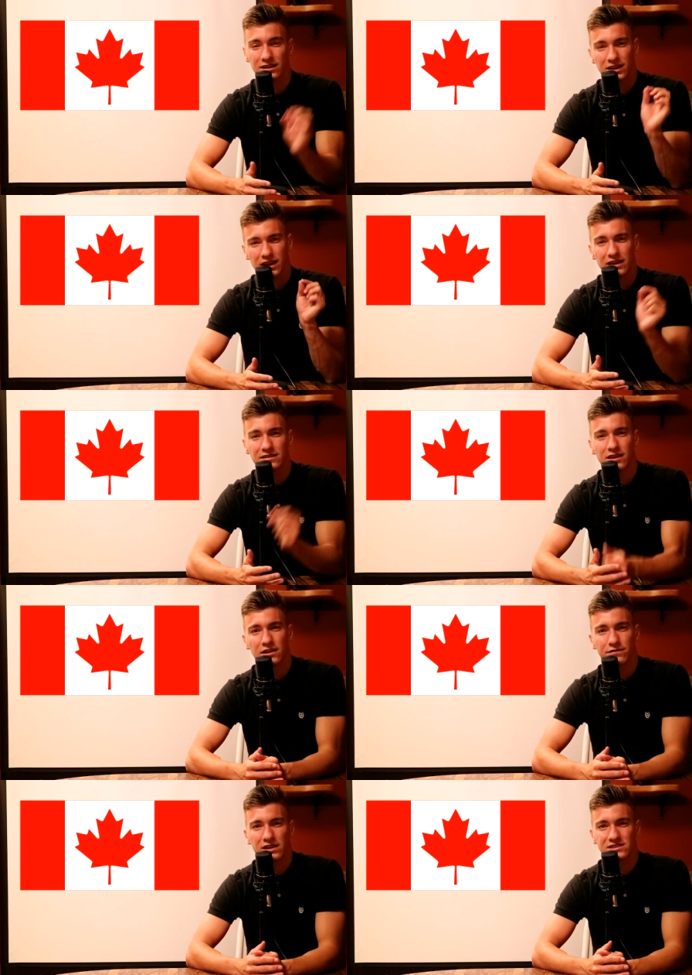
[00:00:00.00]
Canadian
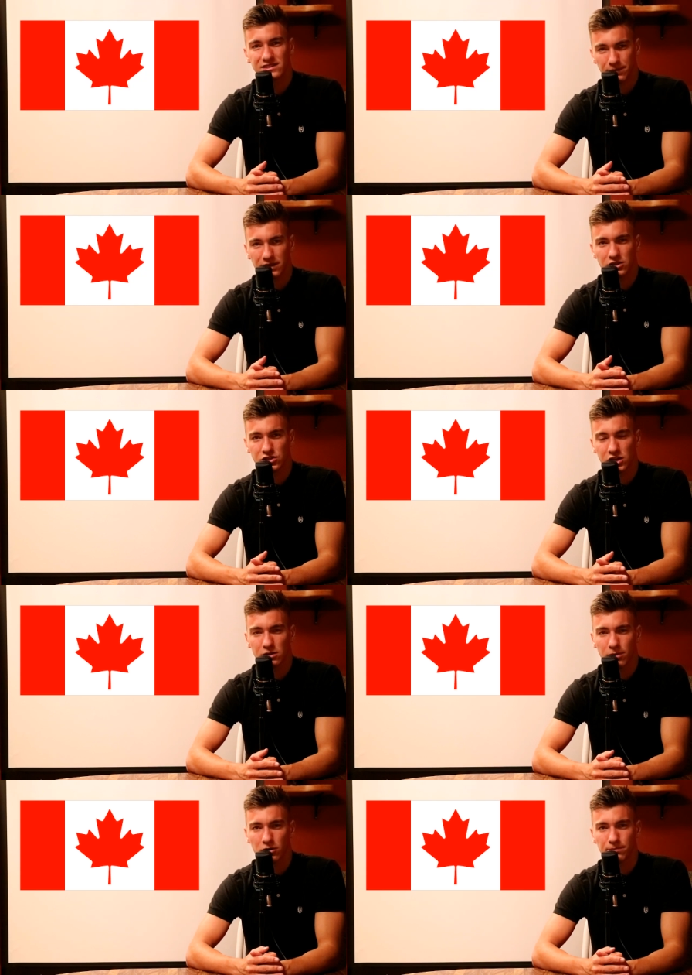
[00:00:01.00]
tennis fans something to cheer
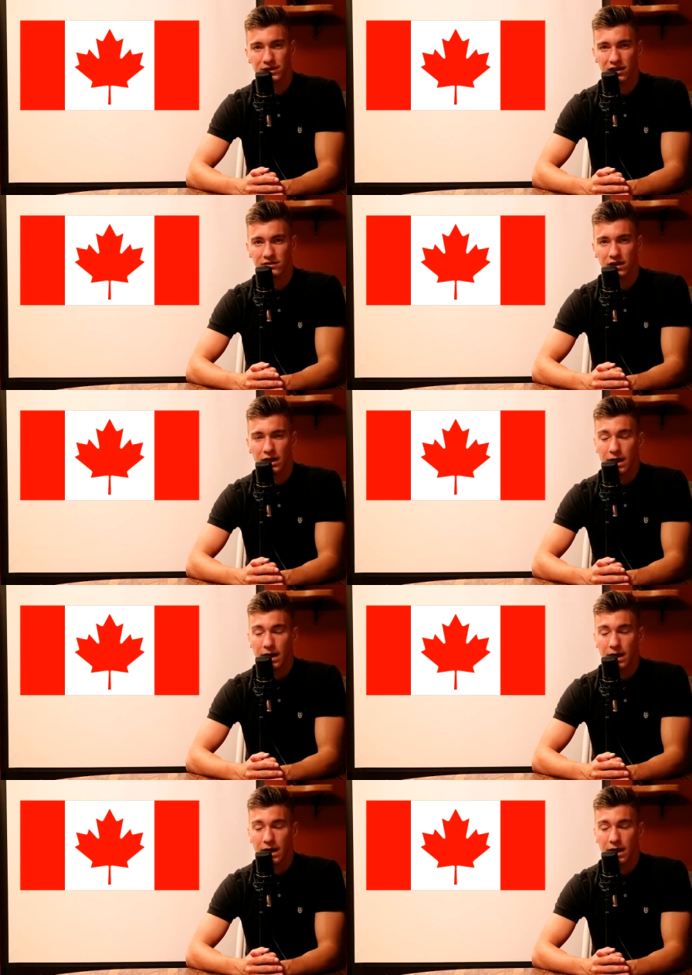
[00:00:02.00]
about because